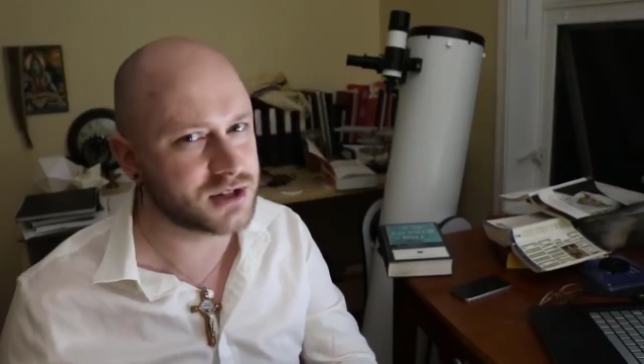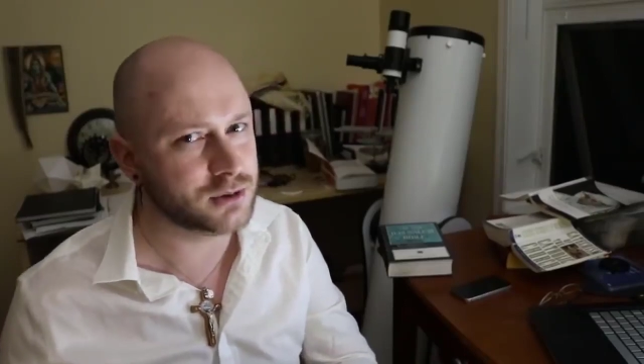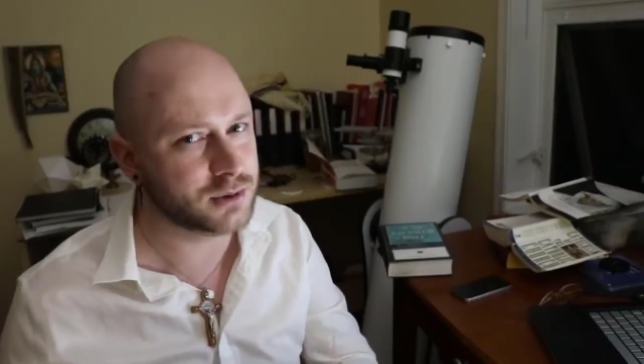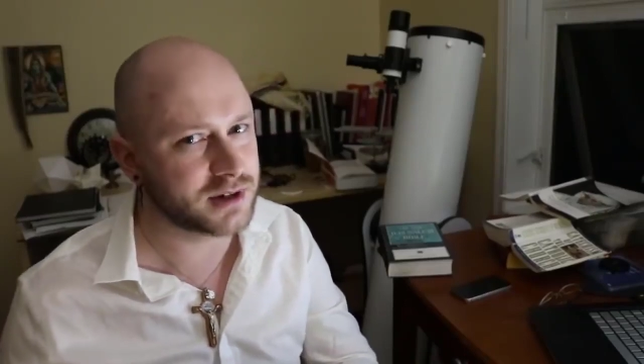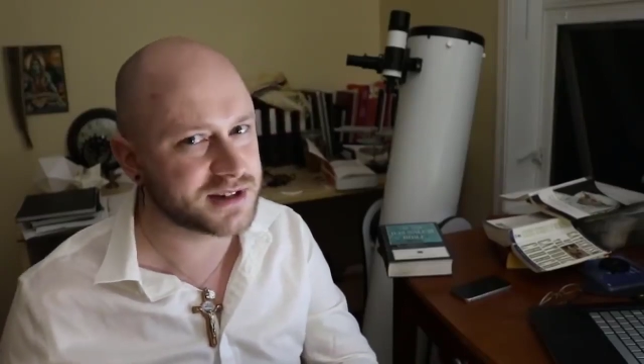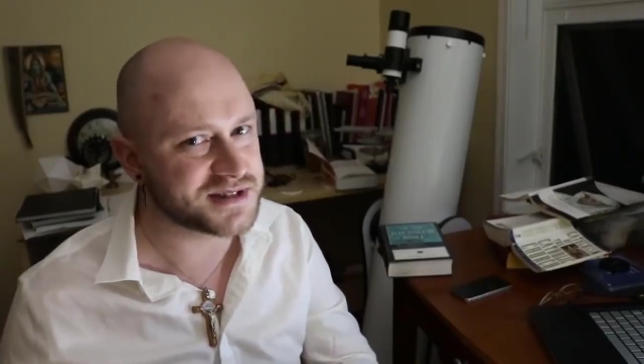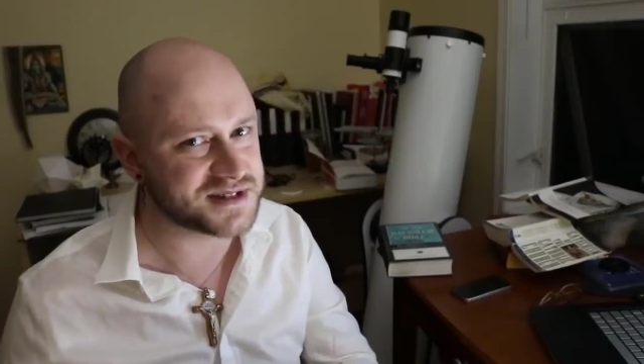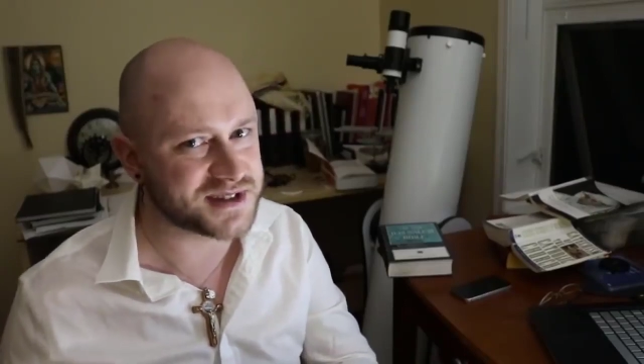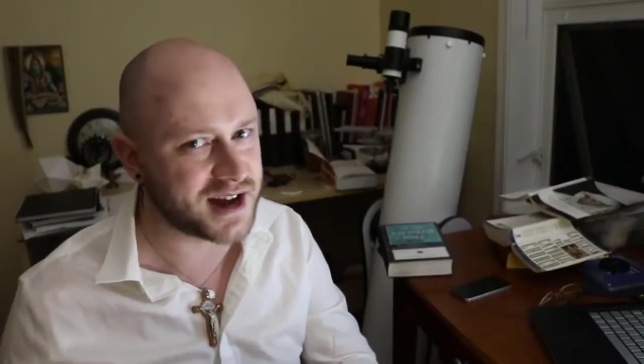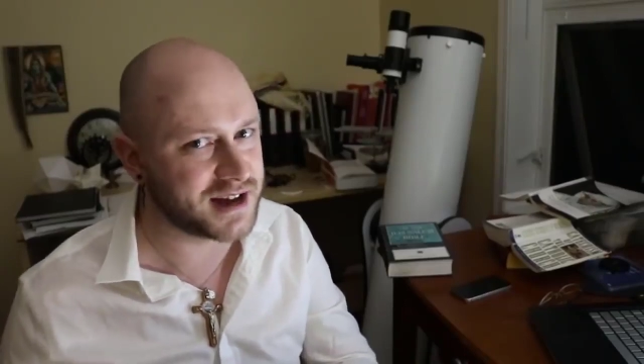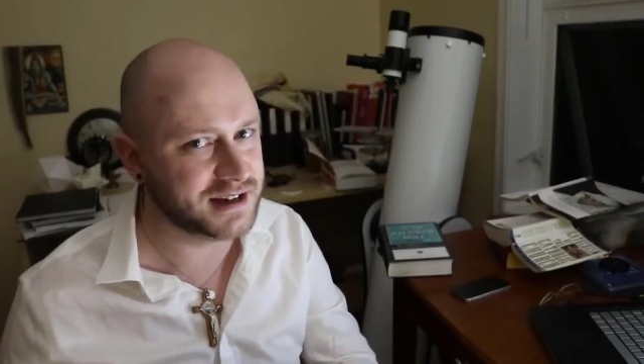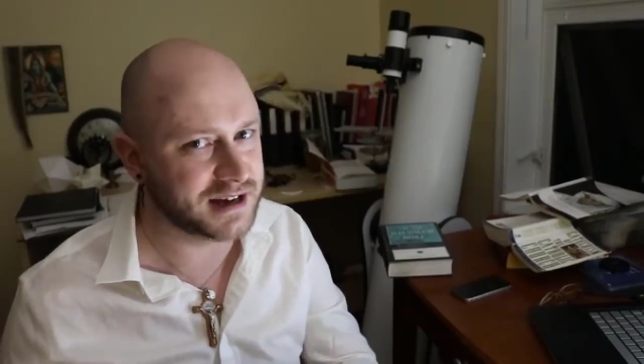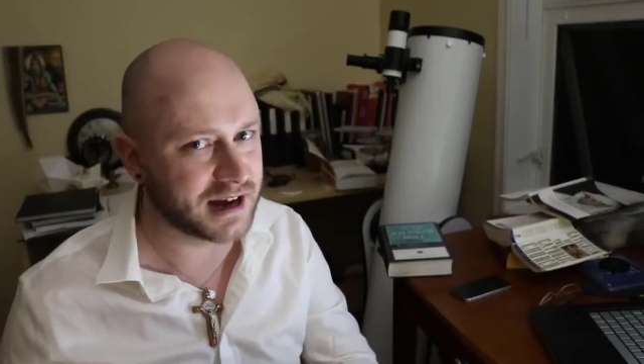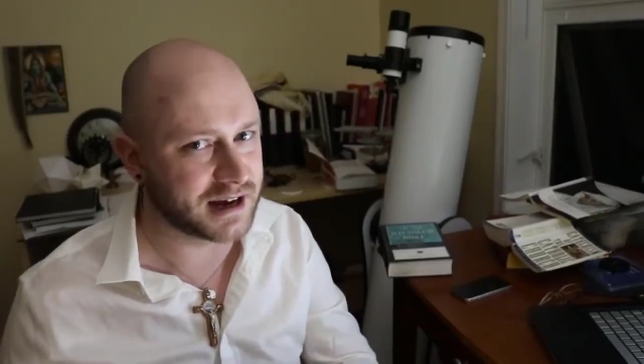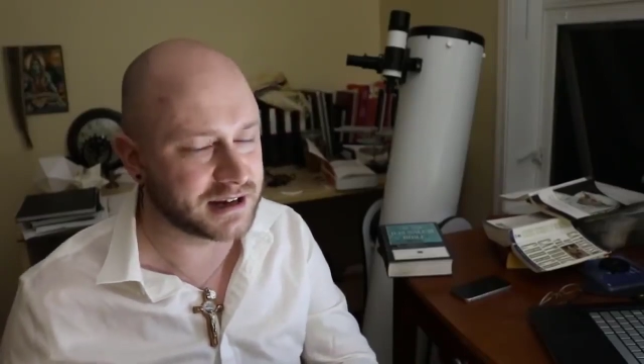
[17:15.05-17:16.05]
do it at
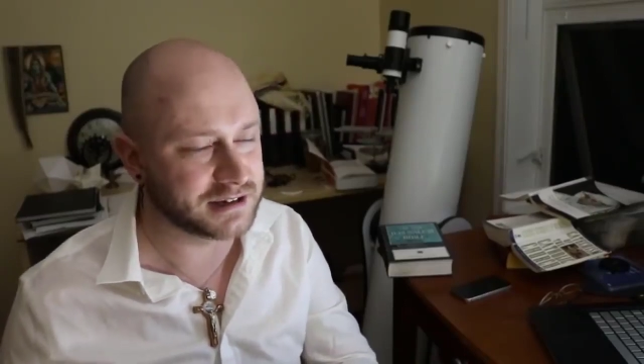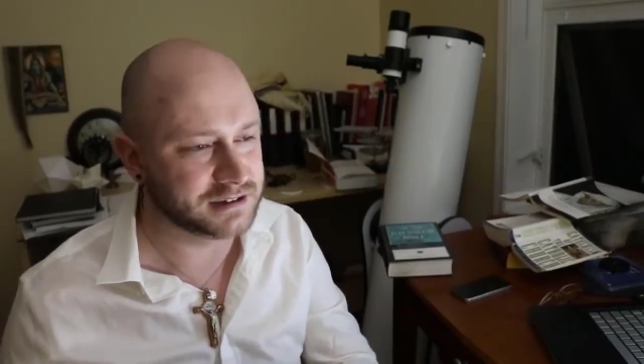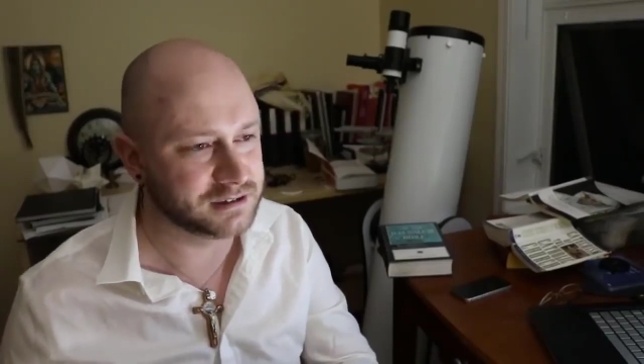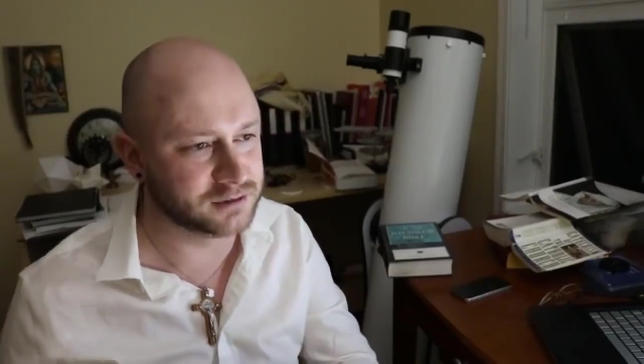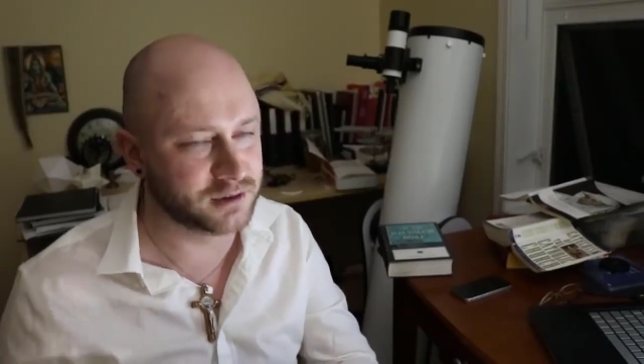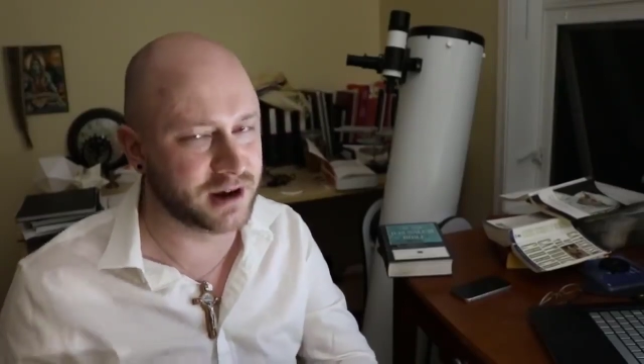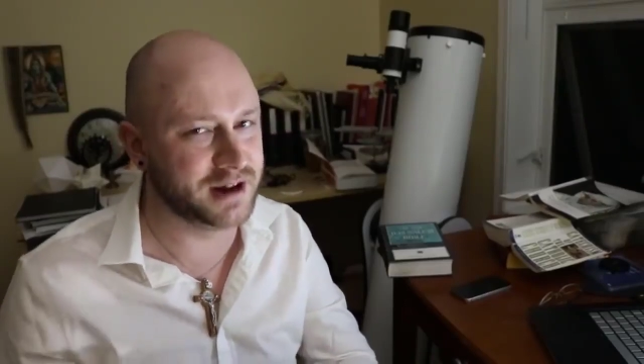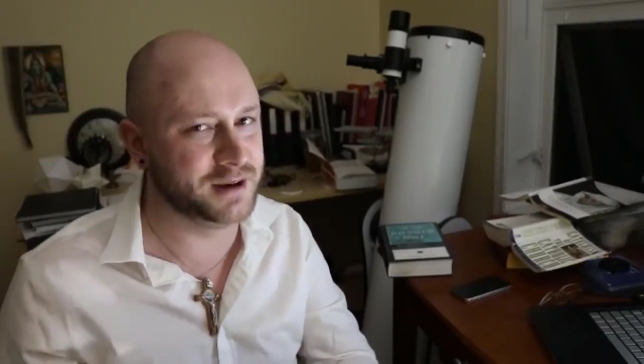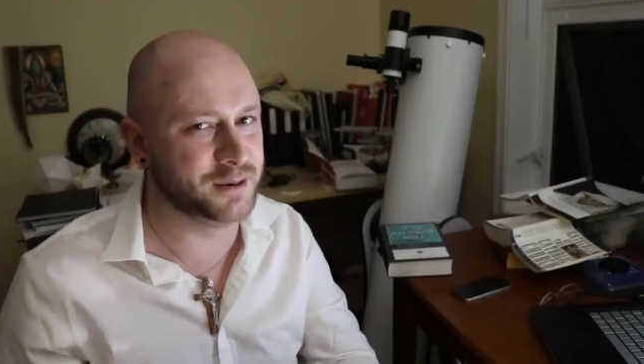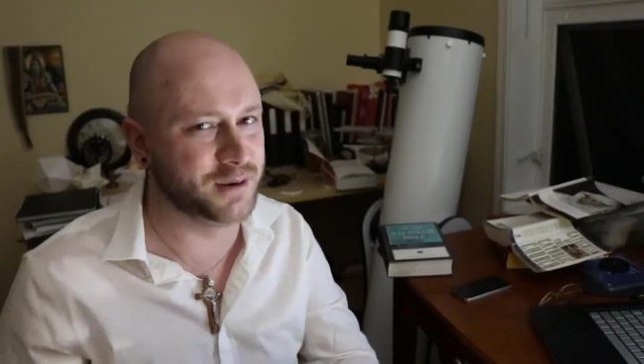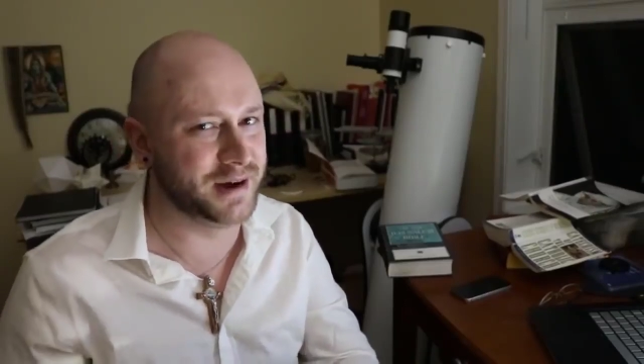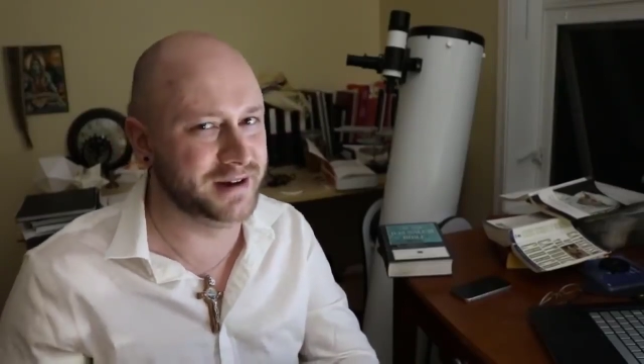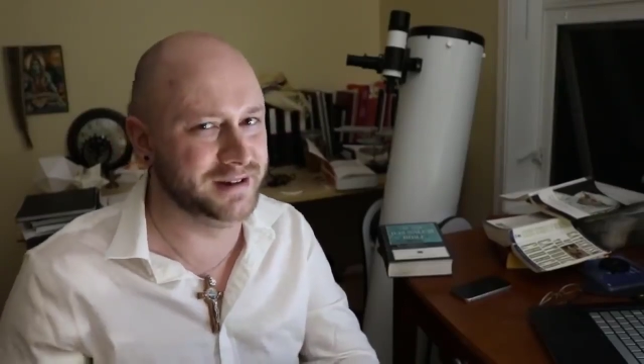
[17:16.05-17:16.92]
Sinai? Right?